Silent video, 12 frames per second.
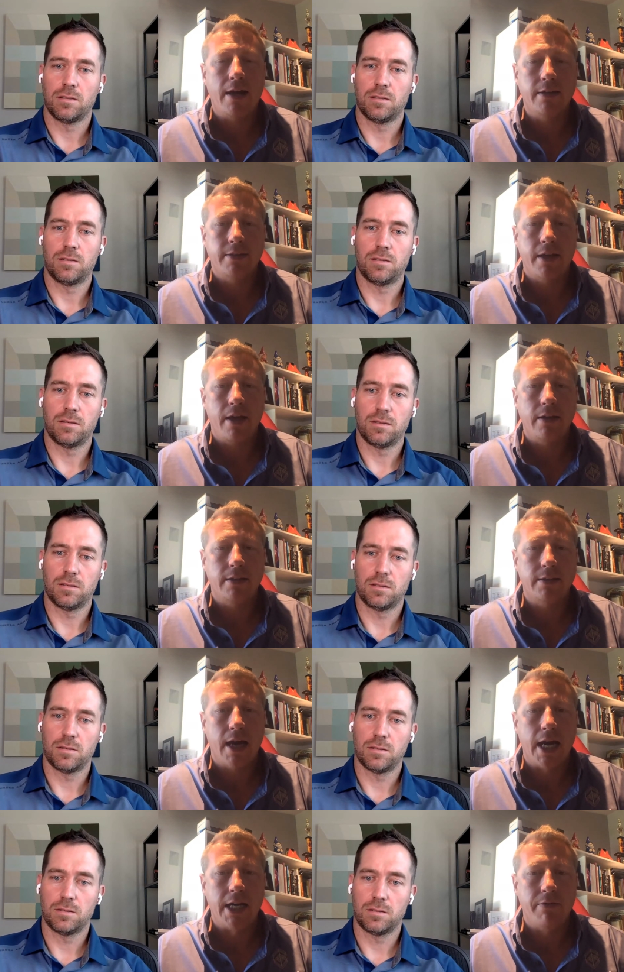Speaker 1: That is
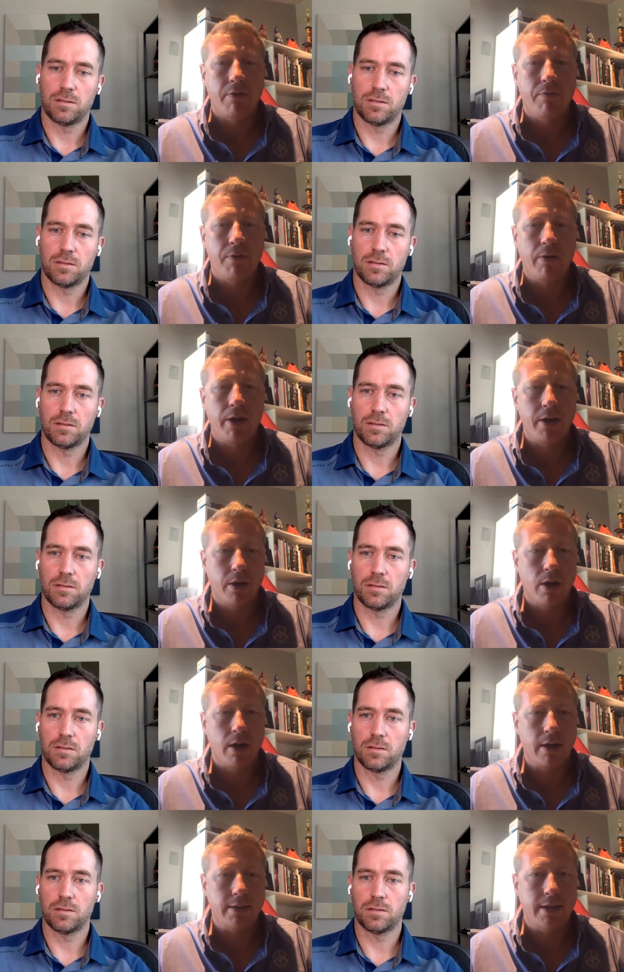a sign of a
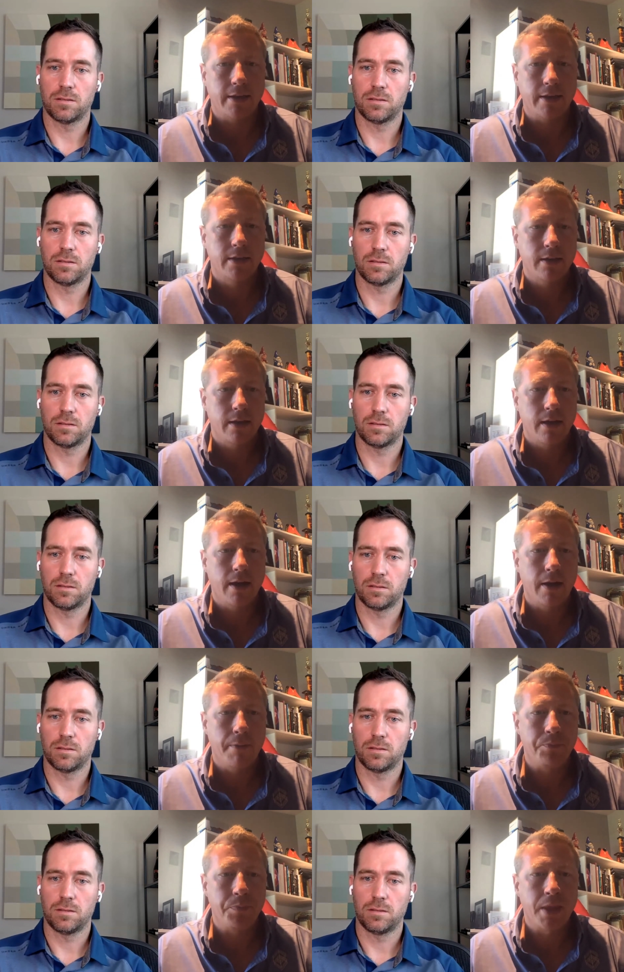very good architect,
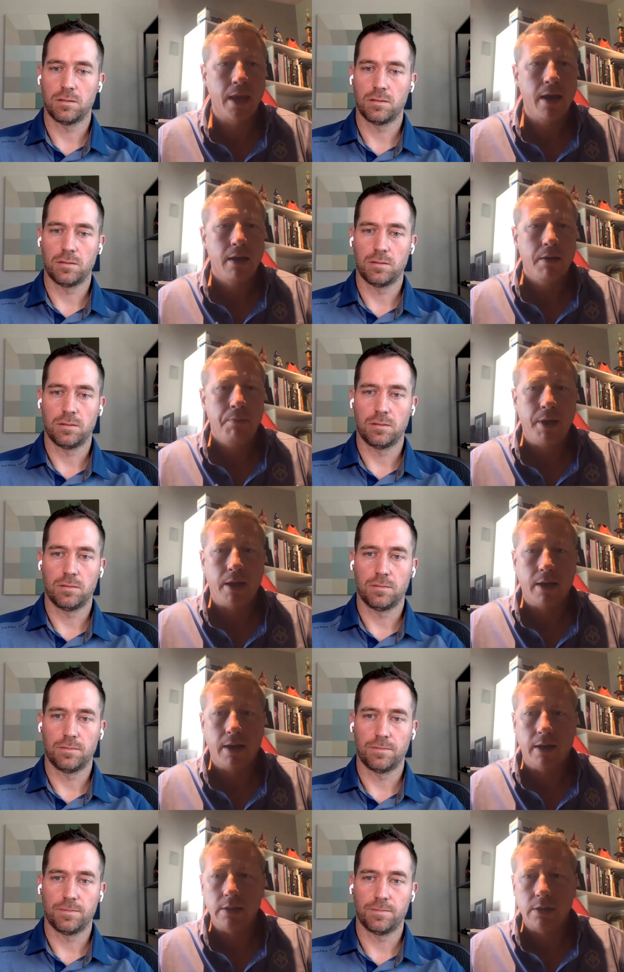
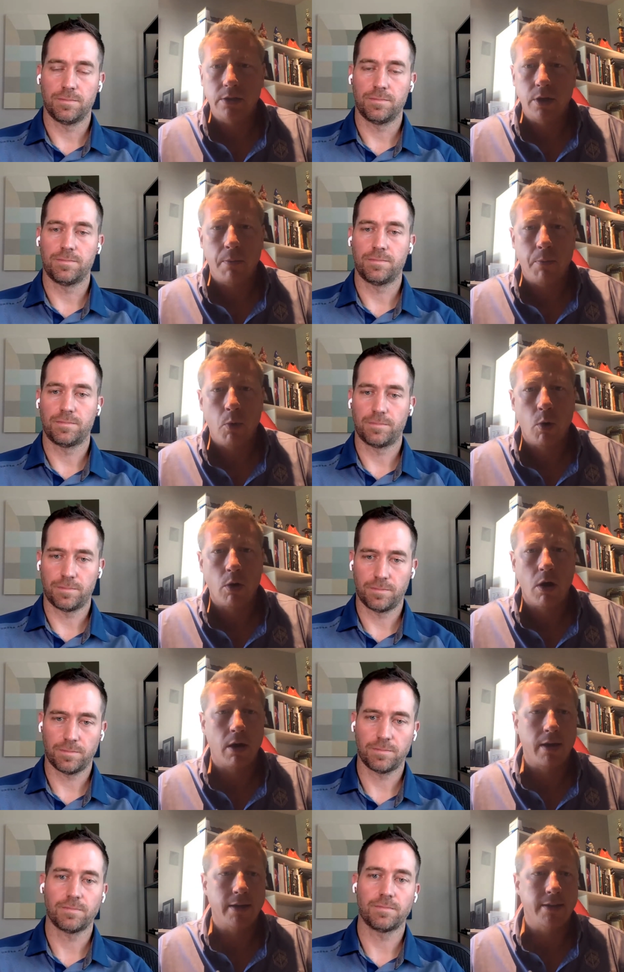because a
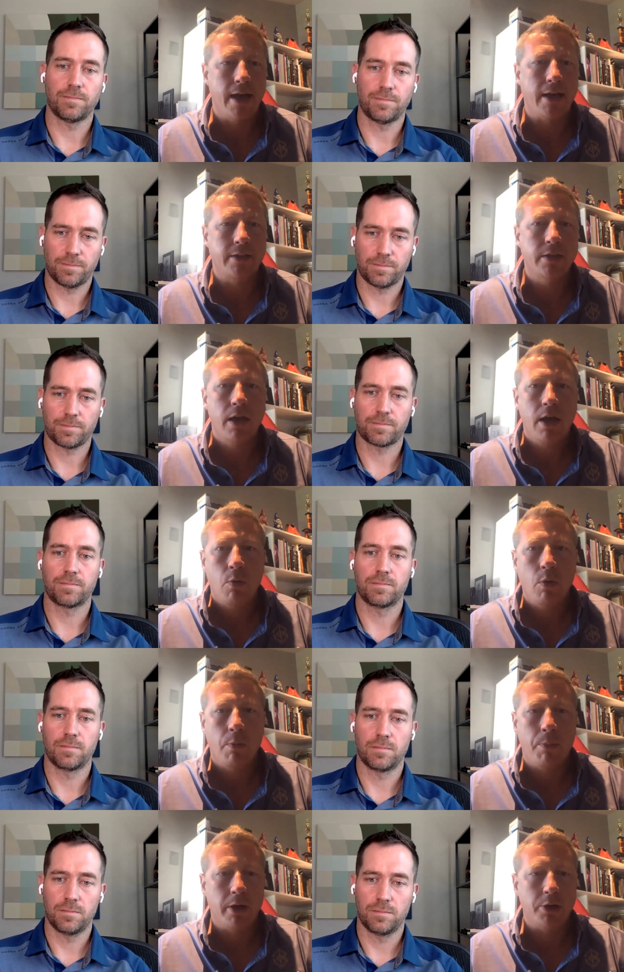poor architect
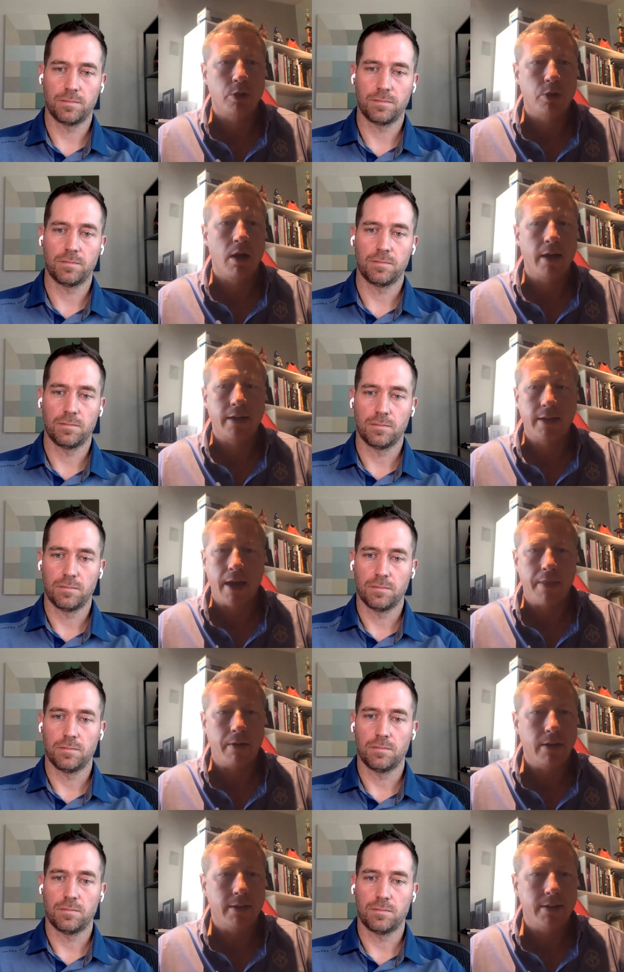will put a drawing
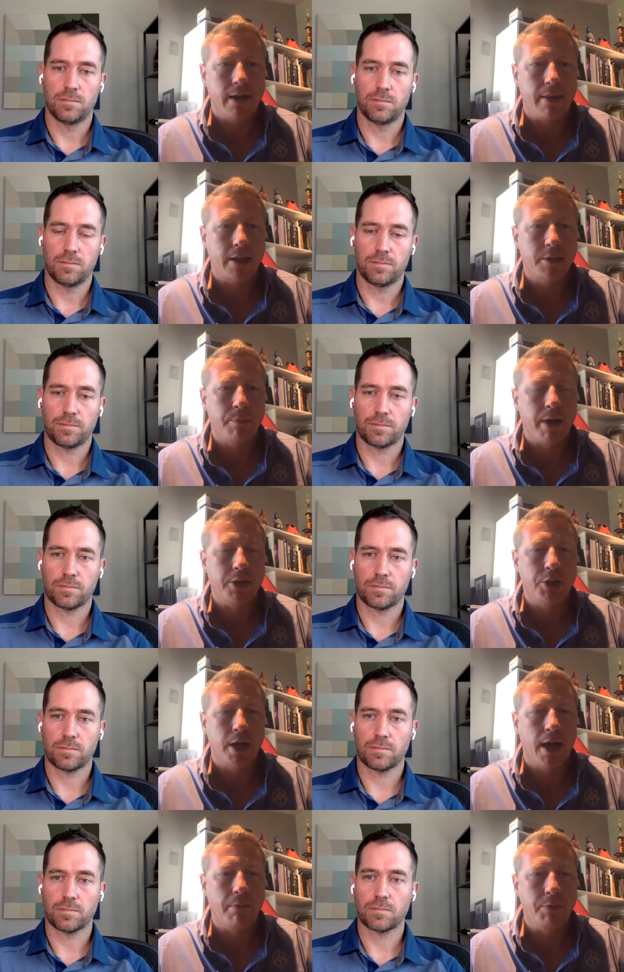together and say, that's
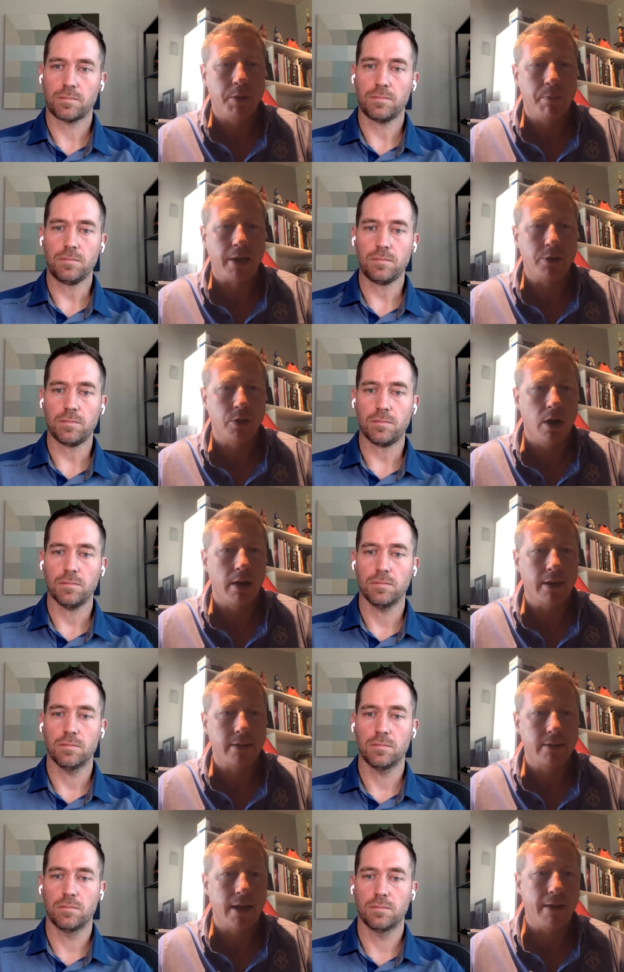my job to make
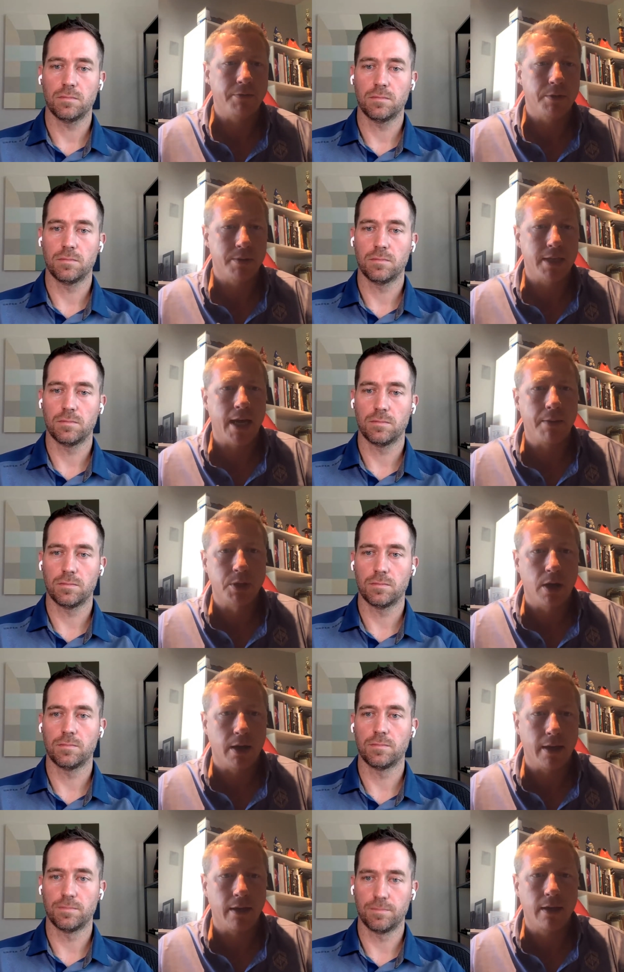drawings and have some
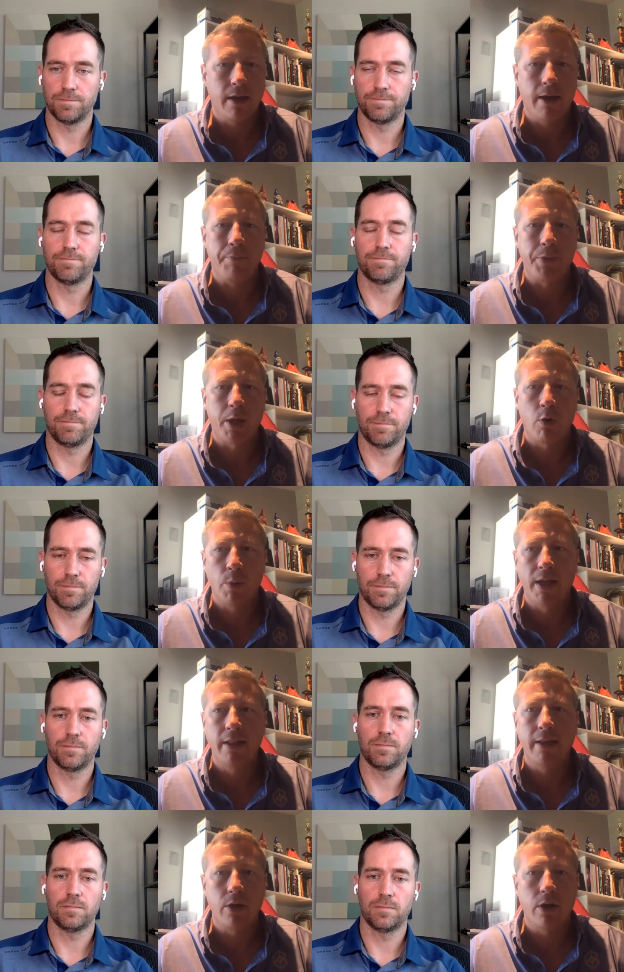stamps on it.
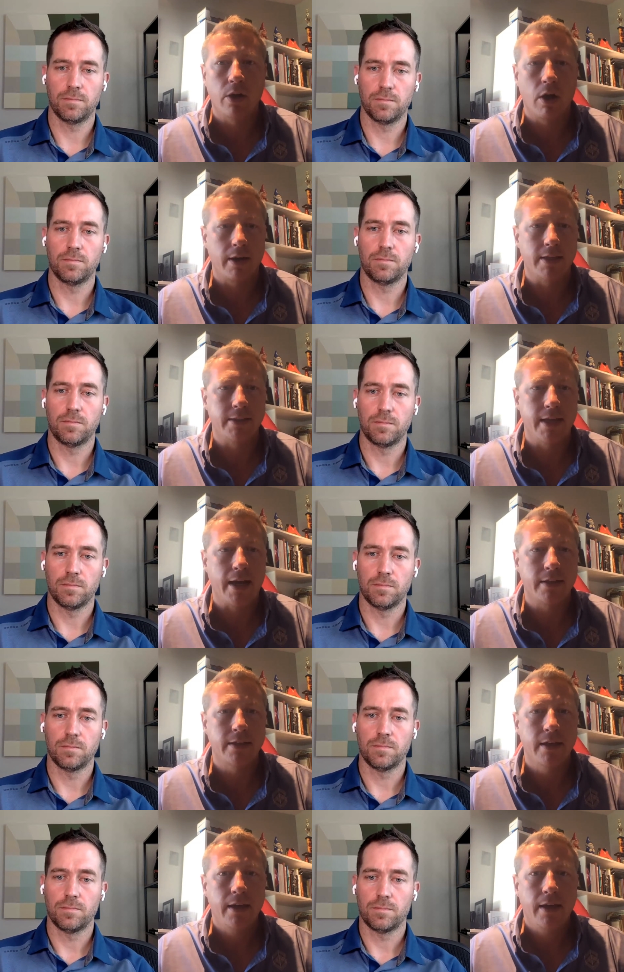A really good
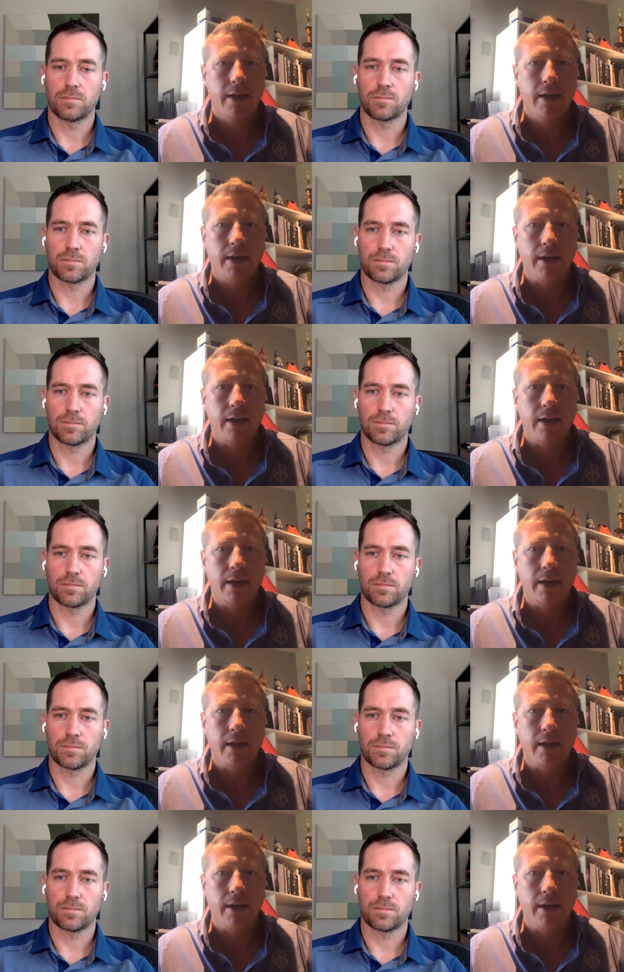architect